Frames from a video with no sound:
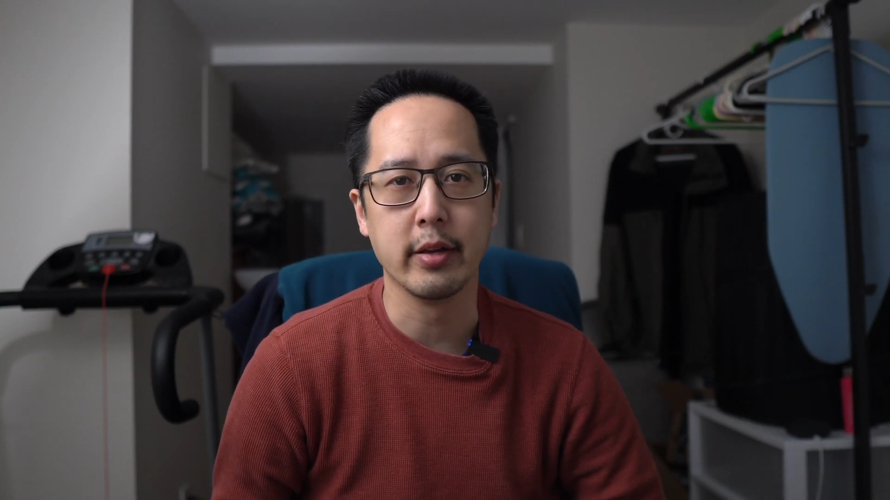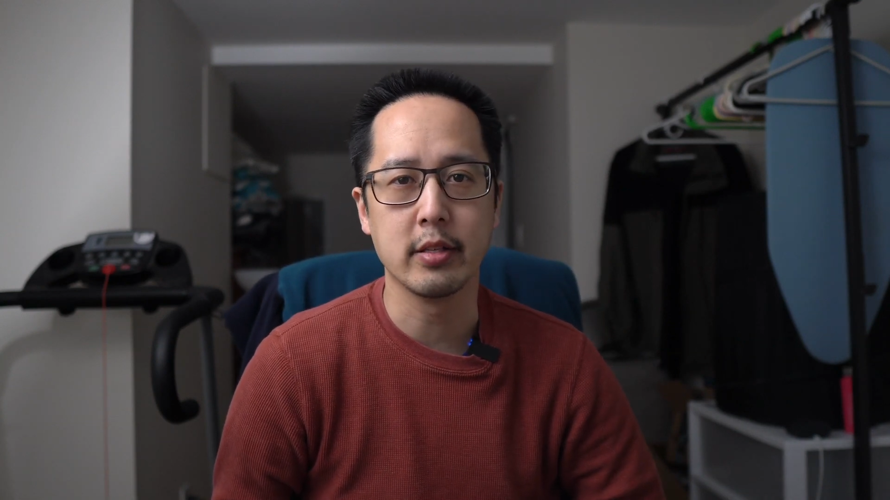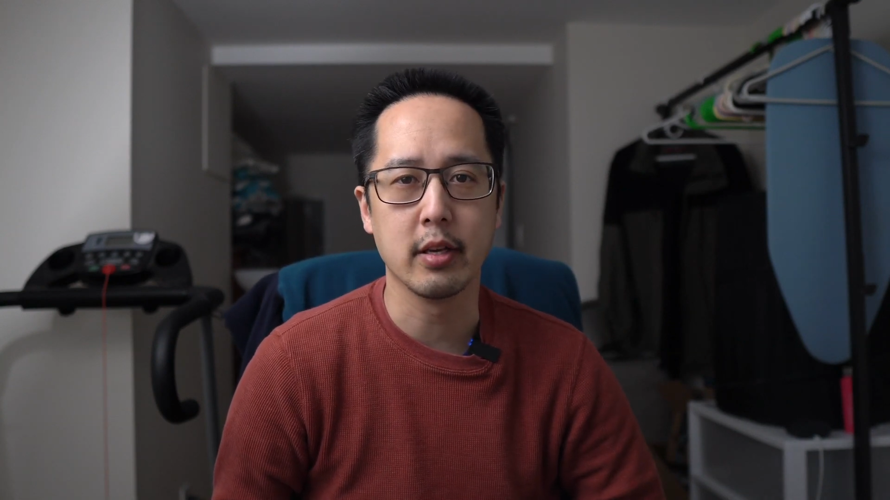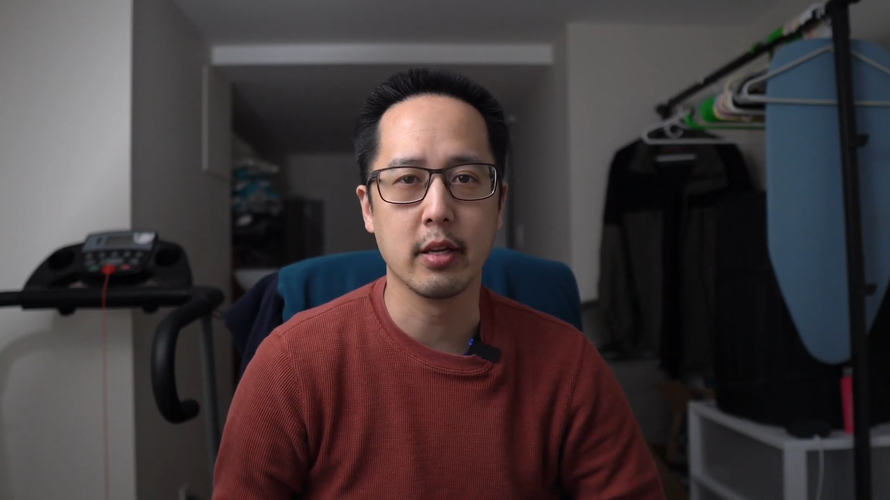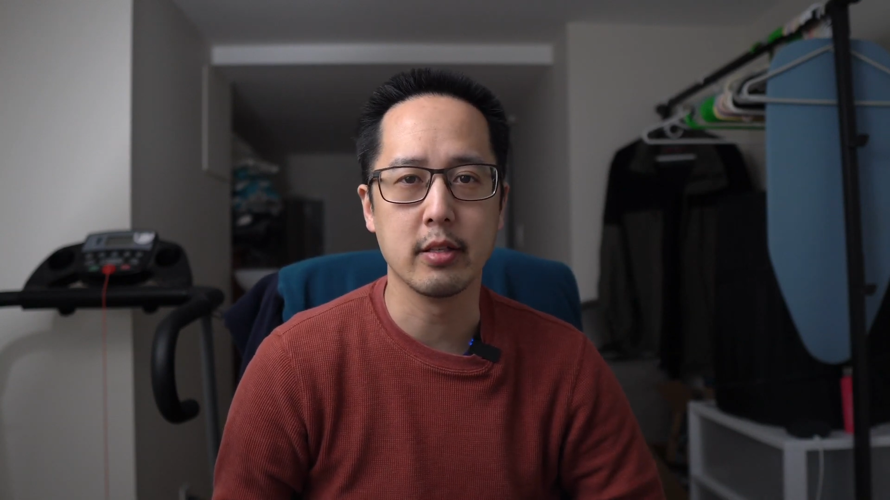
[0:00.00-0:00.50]

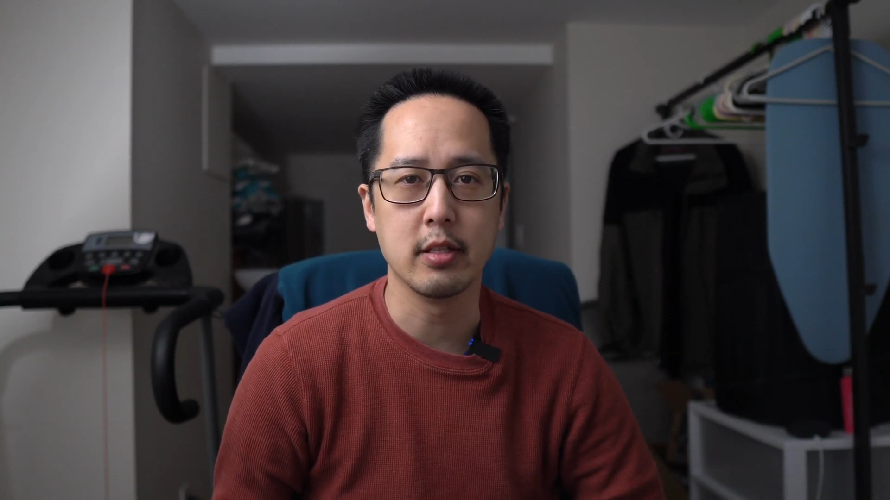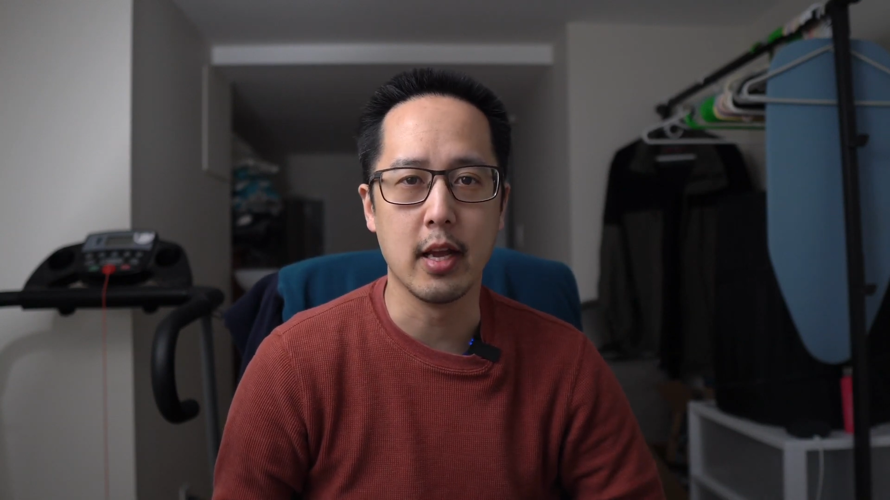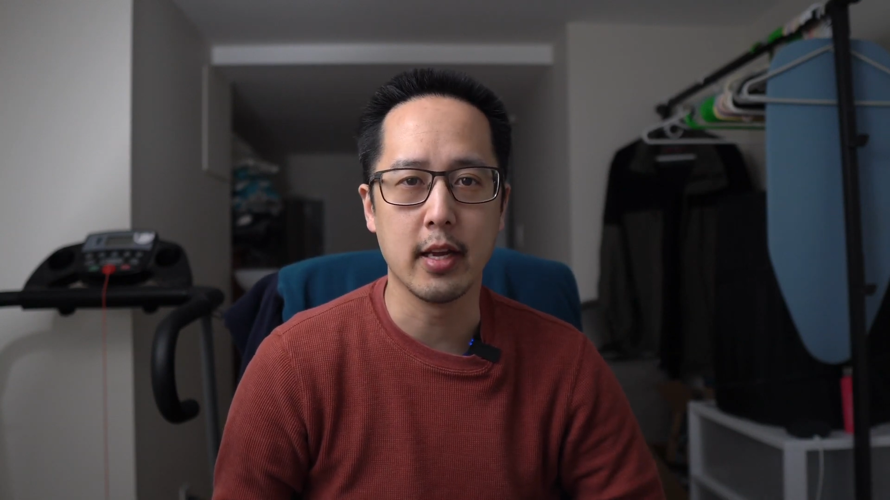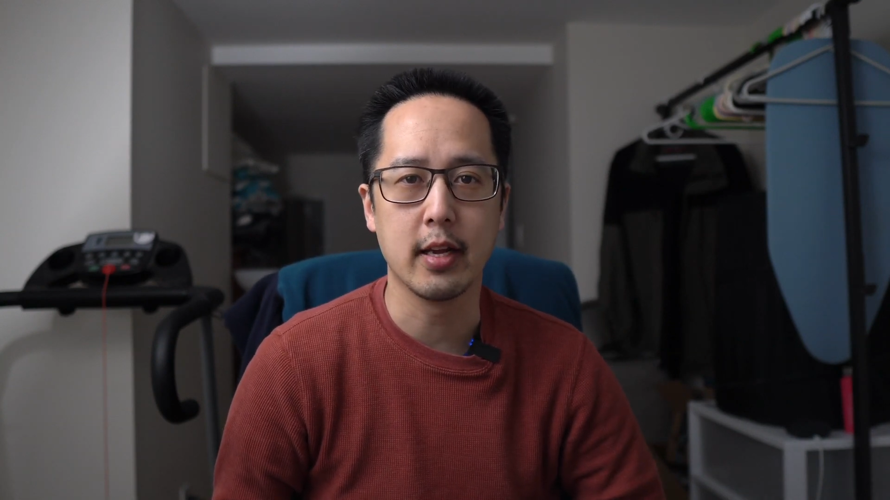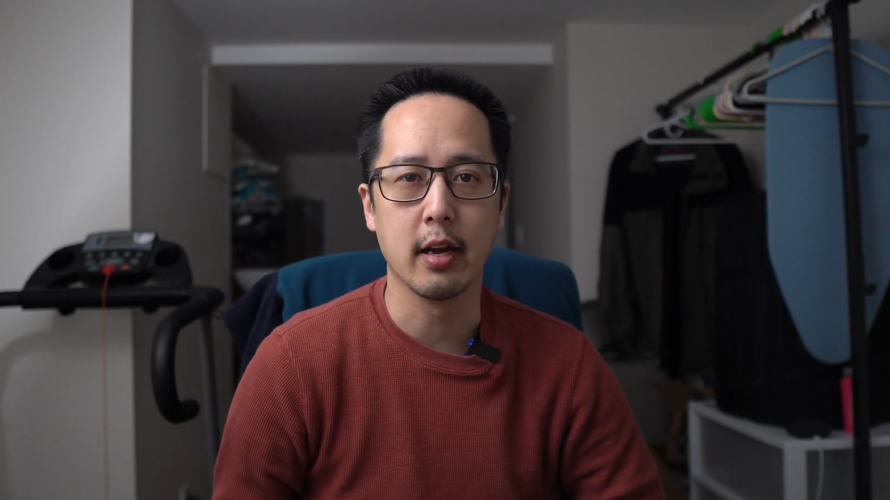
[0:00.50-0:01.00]
son's
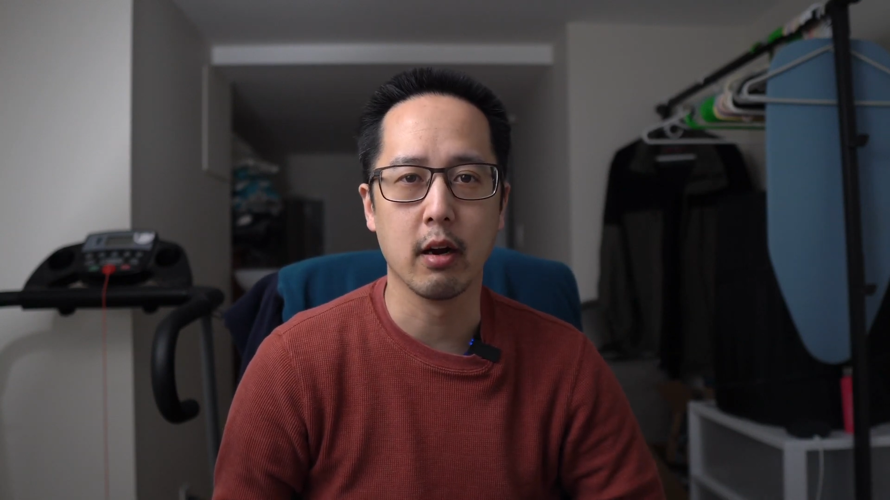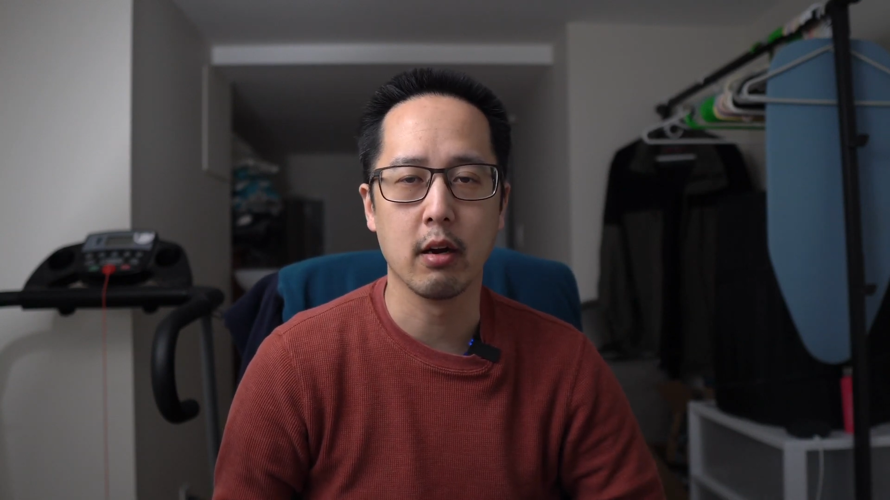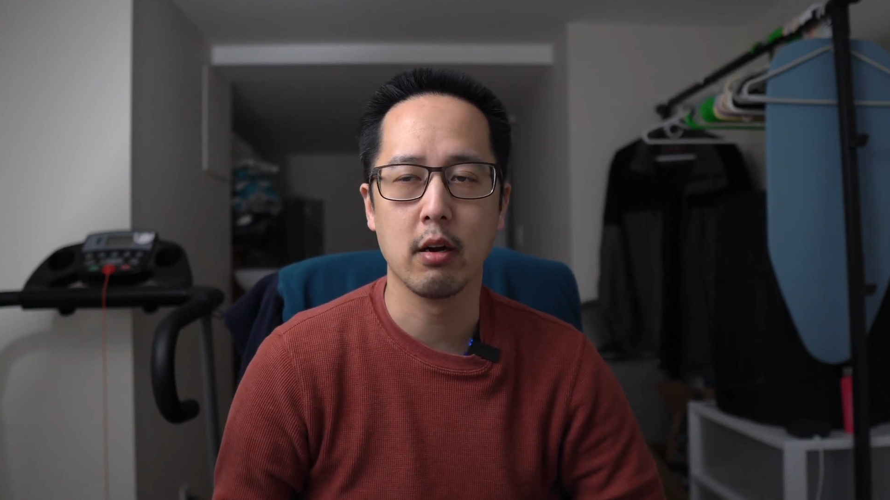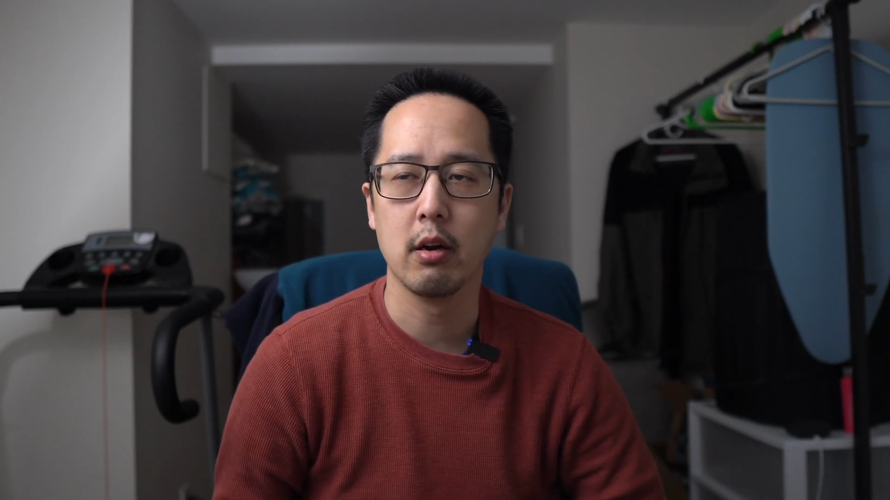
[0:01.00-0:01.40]
daycare,